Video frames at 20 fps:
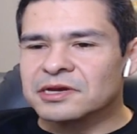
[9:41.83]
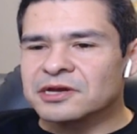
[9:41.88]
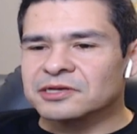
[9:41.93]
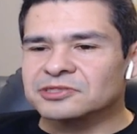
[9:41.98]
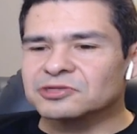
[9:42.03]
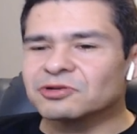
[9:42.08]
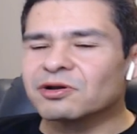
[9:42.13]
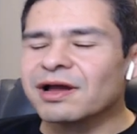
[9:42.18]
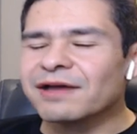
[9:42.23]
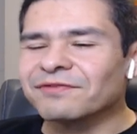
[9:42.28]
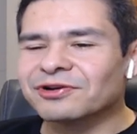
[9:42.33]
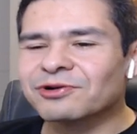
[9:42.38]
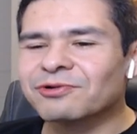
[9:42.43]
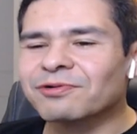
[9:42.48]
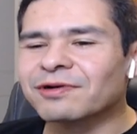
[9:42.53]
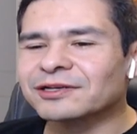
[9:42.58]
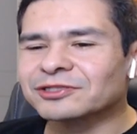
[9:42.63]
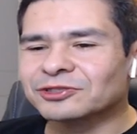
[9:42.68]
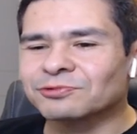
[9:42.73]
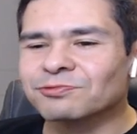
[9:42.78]
So I have a
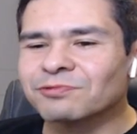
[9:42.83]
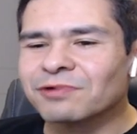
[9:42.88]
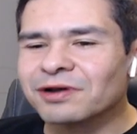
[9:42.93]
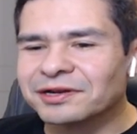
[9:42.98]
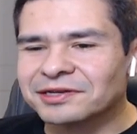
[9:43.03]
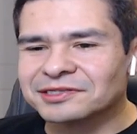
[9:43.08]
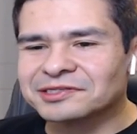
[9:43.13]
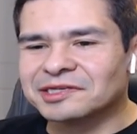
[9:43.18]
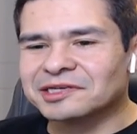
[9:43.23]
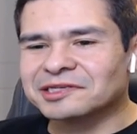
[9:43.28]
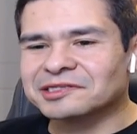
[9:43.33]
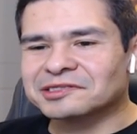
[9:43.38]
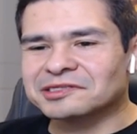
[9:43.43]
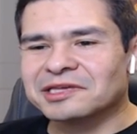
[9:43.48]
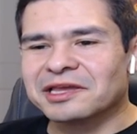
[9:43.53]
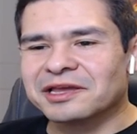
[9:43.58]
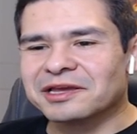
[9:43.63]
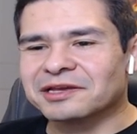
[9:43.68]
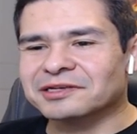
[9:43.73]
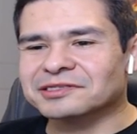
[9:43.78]
question, what is this
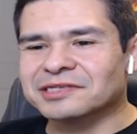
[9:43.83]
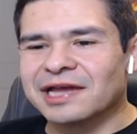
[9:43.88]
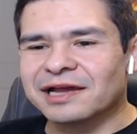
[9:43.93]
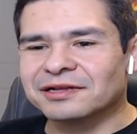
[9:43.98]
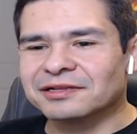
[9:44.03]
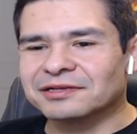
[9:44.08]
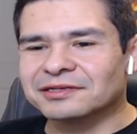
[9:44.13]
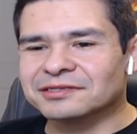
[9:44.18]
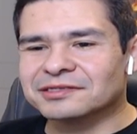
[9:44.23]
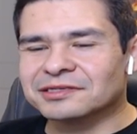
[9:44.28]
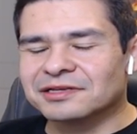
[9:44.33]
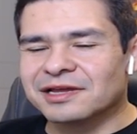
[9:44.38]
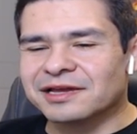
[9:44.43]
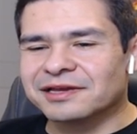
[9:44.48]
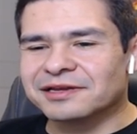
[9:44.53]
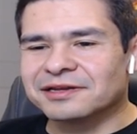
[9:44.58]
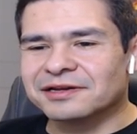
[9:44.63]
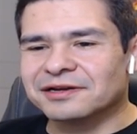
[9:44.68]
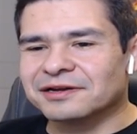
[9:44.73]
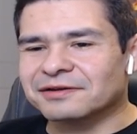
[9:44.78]
thing exactly? Is it
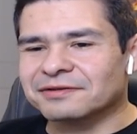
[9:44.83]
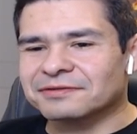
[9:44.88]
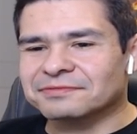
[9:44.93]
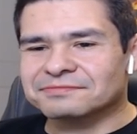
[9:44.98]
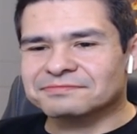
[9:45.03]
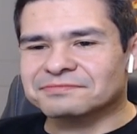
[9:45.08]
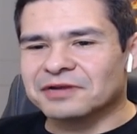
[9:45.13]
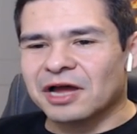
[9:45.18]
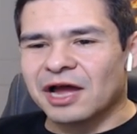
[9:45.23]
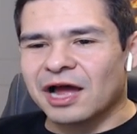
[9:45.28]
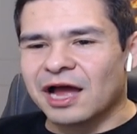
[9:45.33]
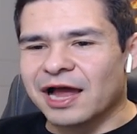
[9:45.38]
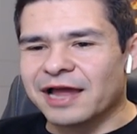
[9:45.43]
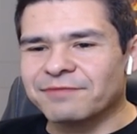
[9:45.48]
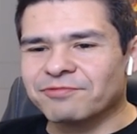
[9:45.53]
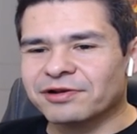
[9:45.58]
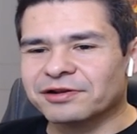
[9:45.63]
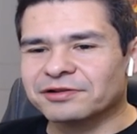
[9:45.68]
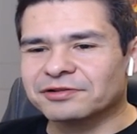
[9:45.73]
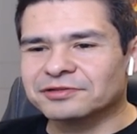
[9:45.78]
like a a
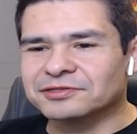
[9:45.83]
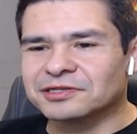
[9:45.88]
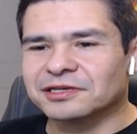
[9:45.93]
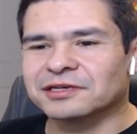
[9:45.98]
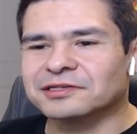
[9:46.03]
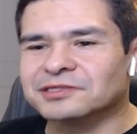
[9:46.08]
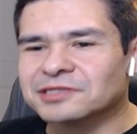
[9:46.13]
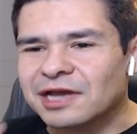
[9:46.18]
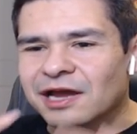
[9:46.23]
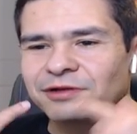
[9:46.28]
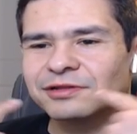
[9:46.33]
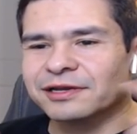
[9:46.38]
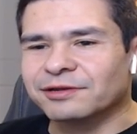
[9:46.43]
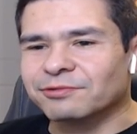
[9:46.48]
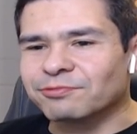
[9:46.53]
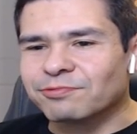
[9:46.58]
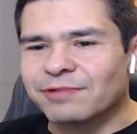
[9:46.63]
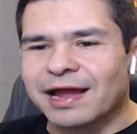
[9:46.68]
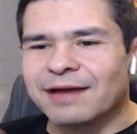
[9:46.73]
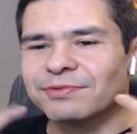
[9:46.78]
hybrid. It looks like it's got like
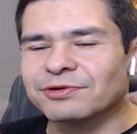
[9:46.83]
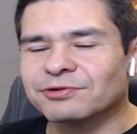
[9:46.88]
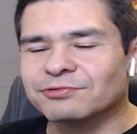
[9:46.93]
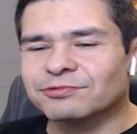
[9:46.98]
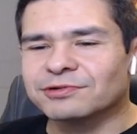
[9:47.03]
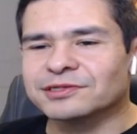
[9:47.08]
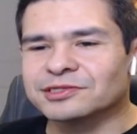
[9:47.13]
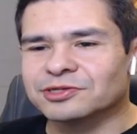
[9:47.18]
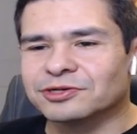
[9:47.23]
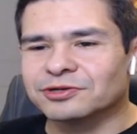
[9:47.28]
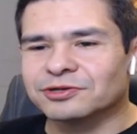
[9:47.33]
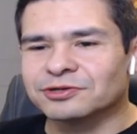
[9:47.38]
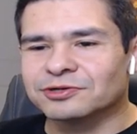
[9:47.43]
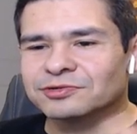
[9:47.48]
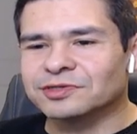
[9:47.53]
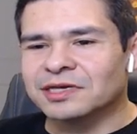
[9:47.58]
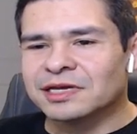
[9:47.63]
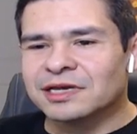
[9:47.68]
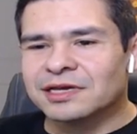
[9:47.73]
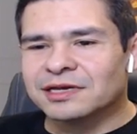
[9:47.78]
rabbit
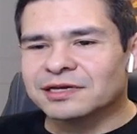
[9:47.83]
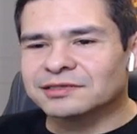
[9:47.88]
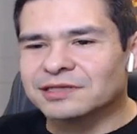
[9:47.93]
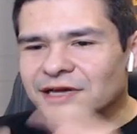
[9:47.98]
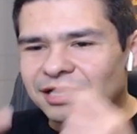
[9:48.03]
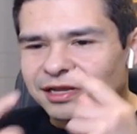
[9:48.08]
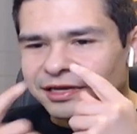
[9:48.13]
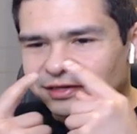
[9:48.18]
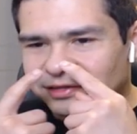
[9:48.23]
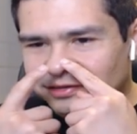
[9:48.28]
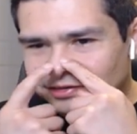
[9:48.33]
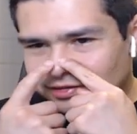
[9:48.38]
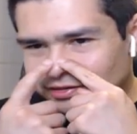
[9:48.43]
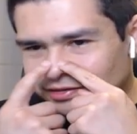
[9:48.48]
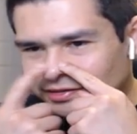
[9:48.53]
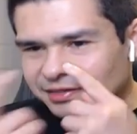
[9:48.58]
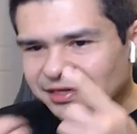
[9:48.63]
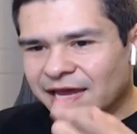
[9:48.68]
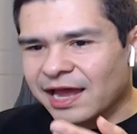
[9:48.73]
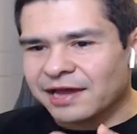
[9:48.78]
whiskers. It's got like
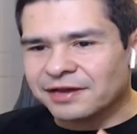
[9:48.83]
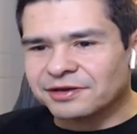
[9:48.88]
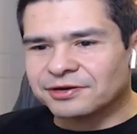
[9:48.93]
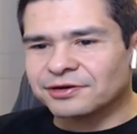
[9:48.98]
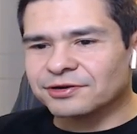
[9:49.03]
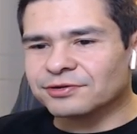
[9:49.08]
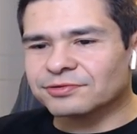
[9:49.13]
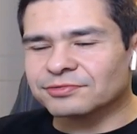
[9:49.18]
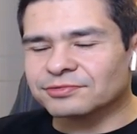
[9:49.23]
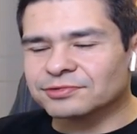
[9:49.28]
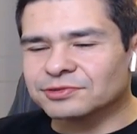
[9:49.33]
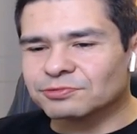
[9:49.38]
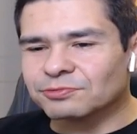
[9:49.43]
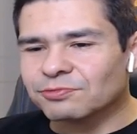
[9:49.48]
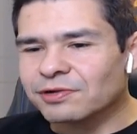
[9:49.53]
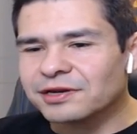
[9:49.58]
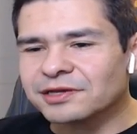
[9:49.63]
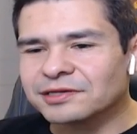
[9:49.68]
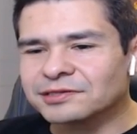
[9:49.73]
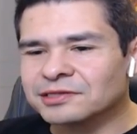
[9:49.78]
cat nose.
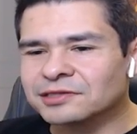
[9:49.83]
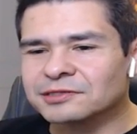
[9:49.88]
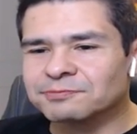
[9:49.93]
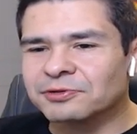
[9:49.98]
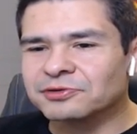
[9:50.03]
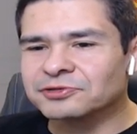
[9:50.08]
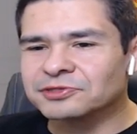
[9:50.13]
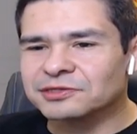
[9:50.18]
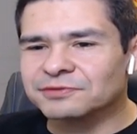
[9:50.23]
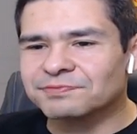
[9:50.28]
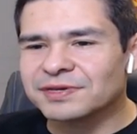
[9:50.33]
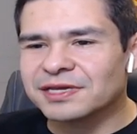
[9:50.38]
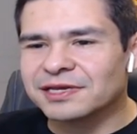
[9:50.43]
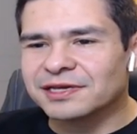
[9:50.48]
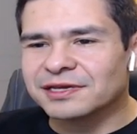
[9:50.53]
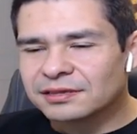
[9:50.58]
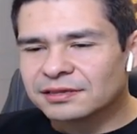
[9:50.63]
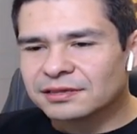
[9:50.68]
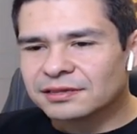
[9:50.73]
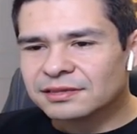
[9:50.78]
What is it supposed to be?